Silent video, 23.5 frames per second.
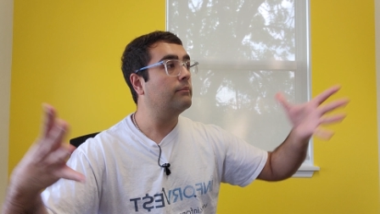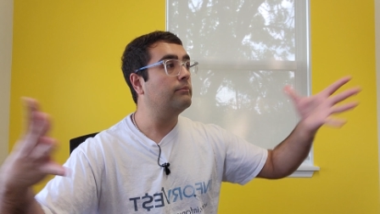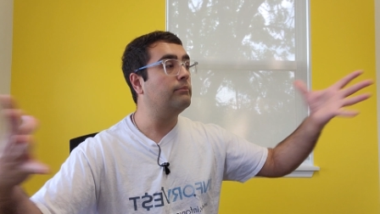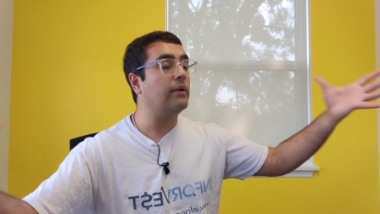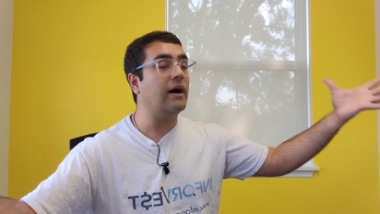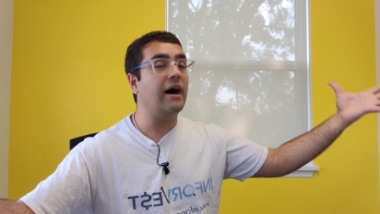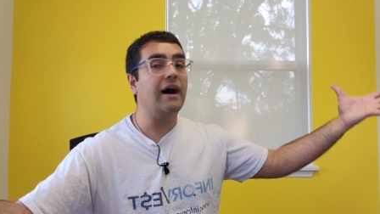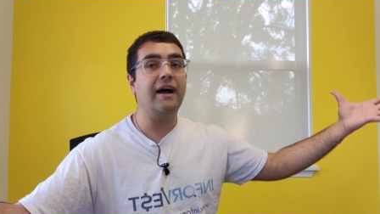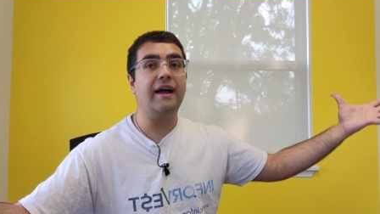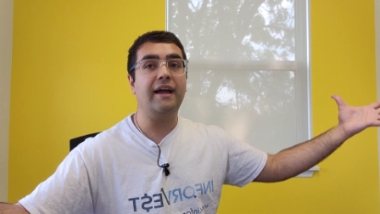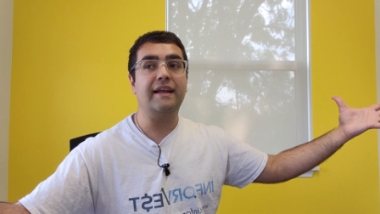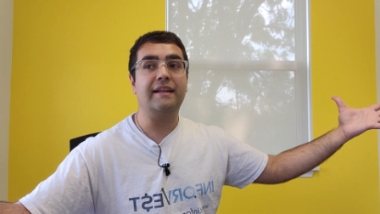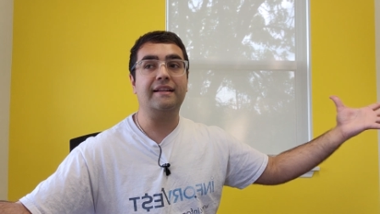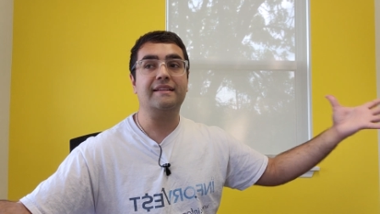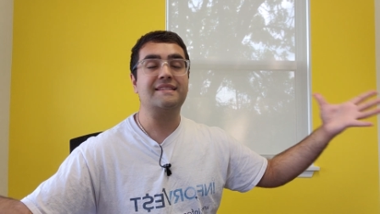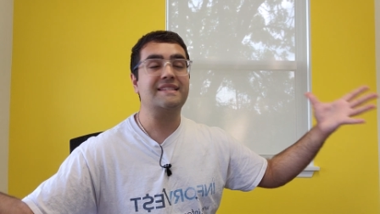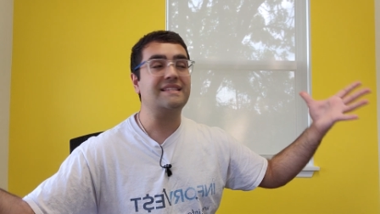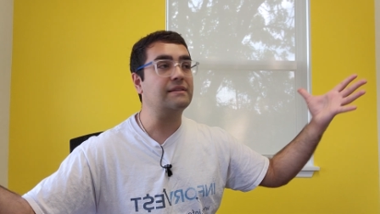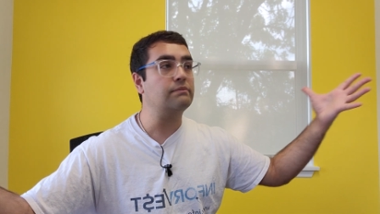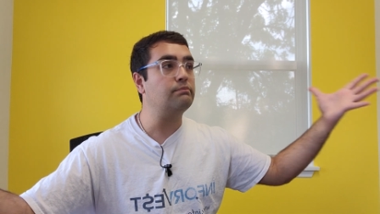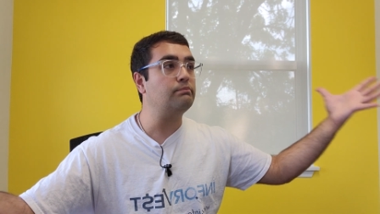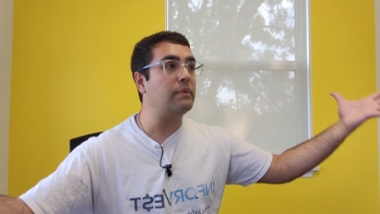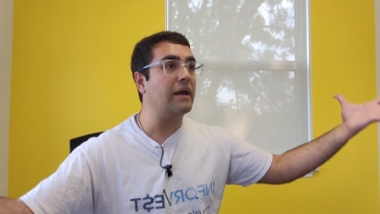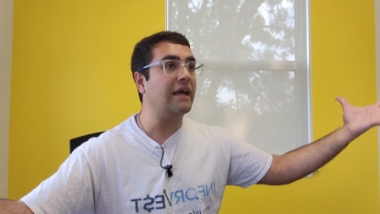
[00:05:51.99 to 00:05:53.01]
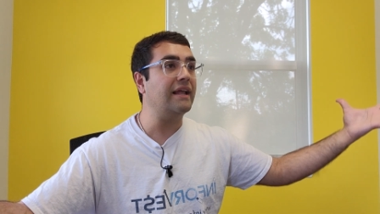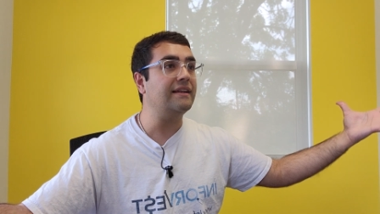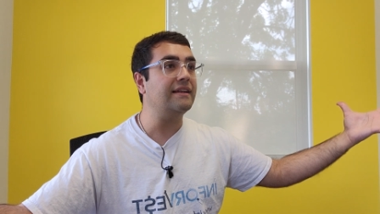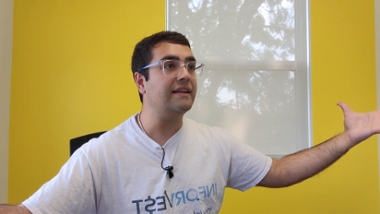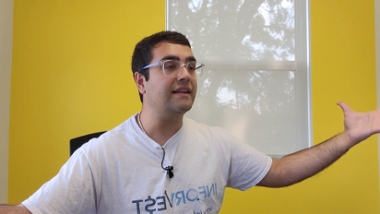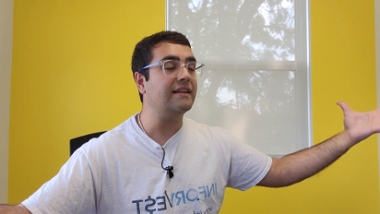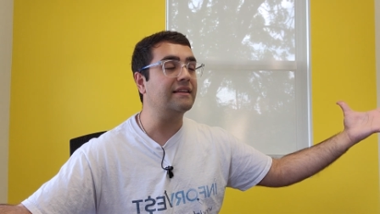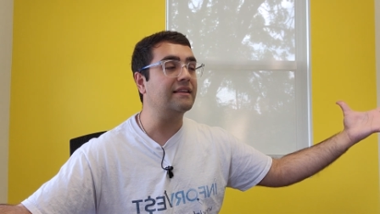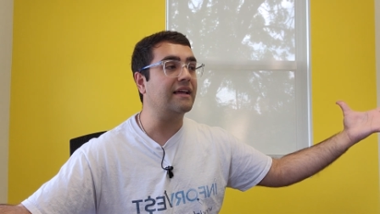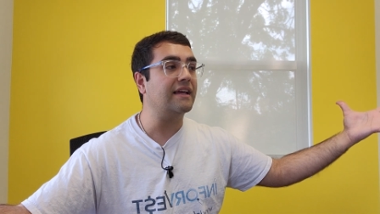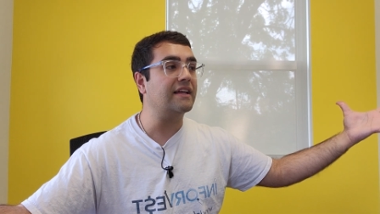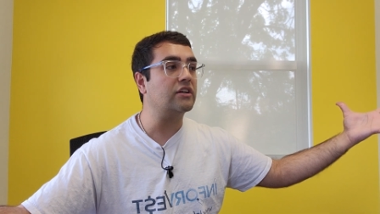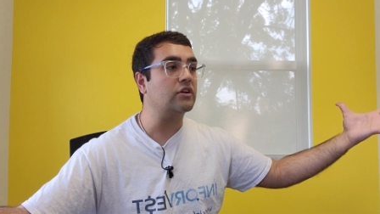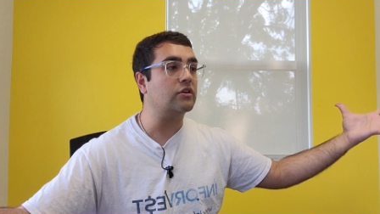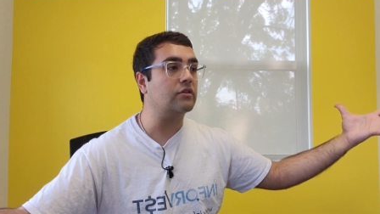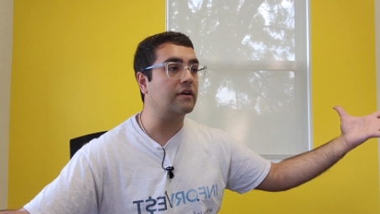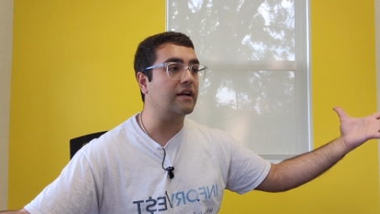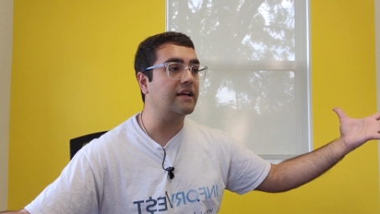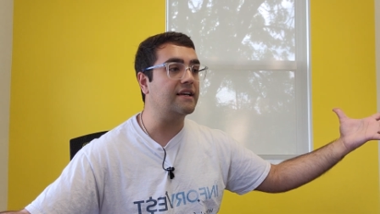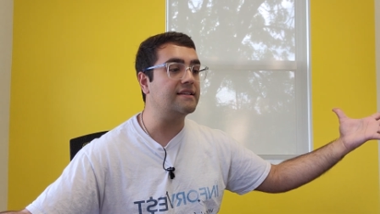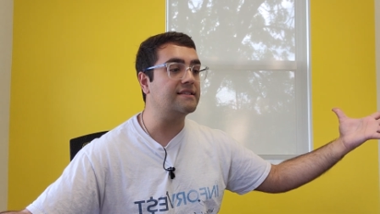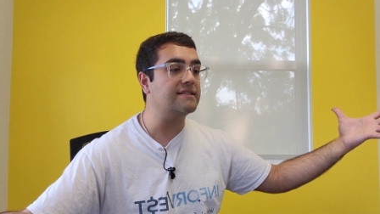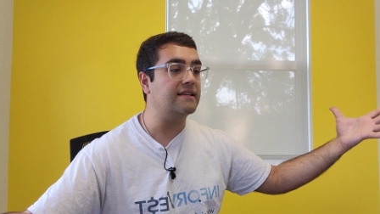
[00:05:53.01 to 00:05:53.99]
buying, spending like
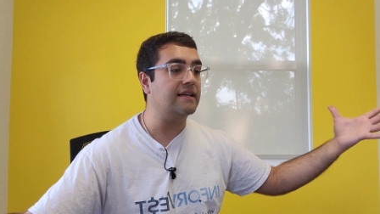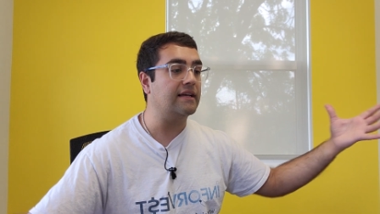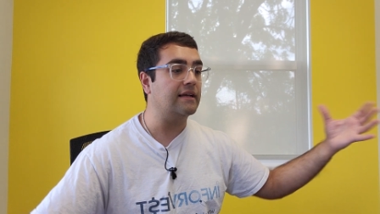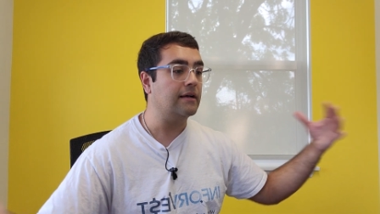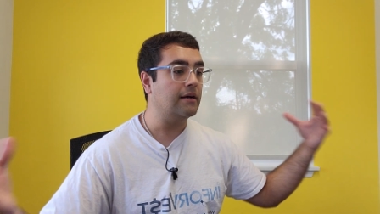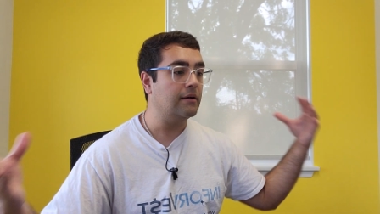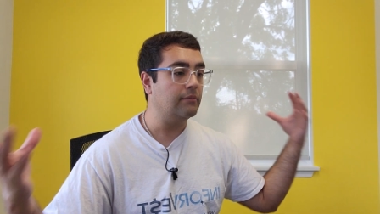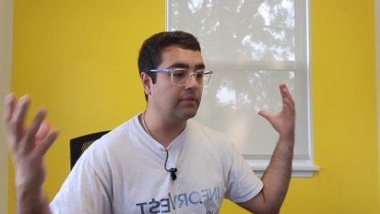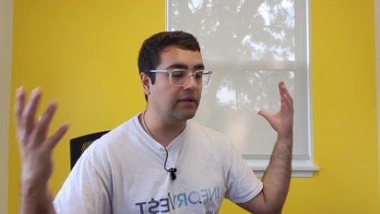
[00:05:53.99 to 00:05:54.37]
crazy.